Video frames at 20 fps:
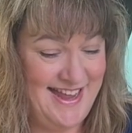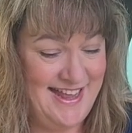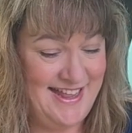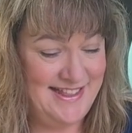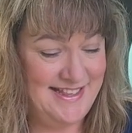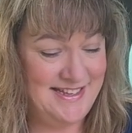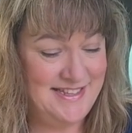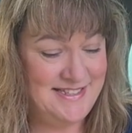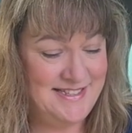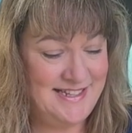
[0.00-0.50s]

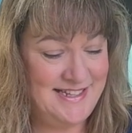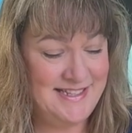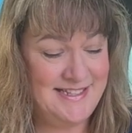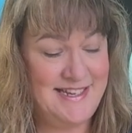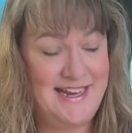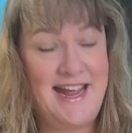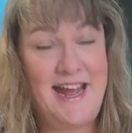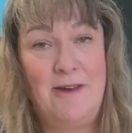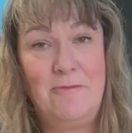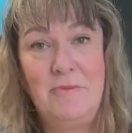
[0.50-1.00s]
This is
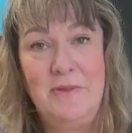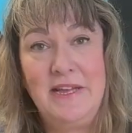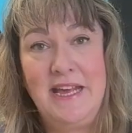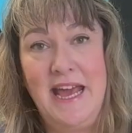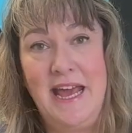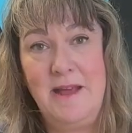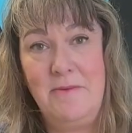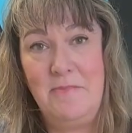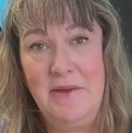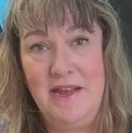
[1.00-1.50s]
an
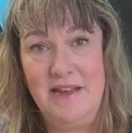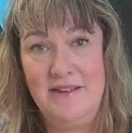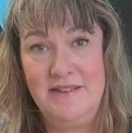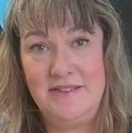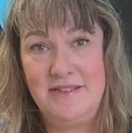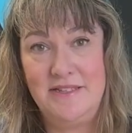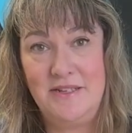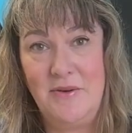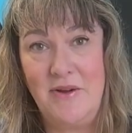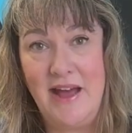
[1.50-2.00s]
applique pin.
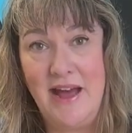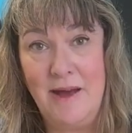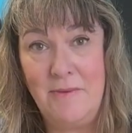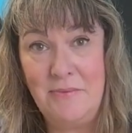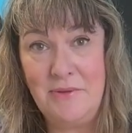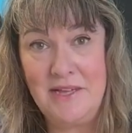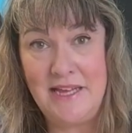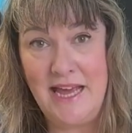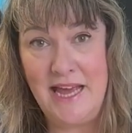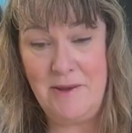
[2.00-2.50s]
So
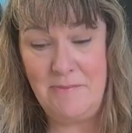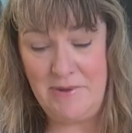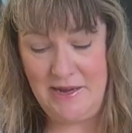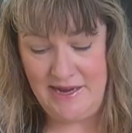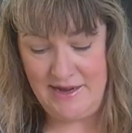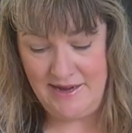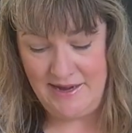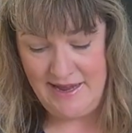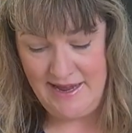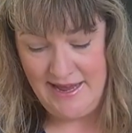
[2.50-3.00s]
applique
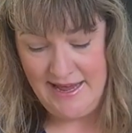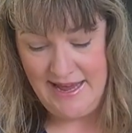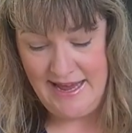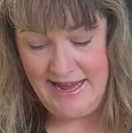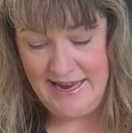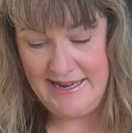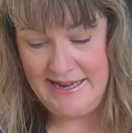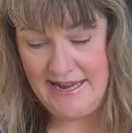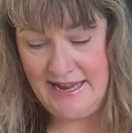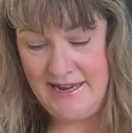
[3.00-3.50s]
pin,
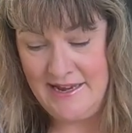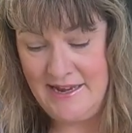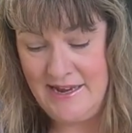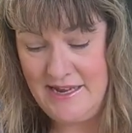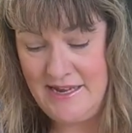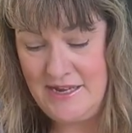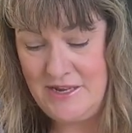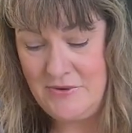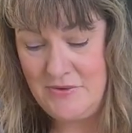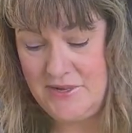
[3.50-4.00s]
again,
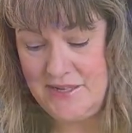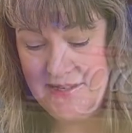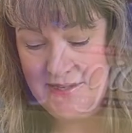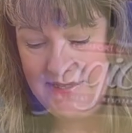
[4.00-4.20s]
you can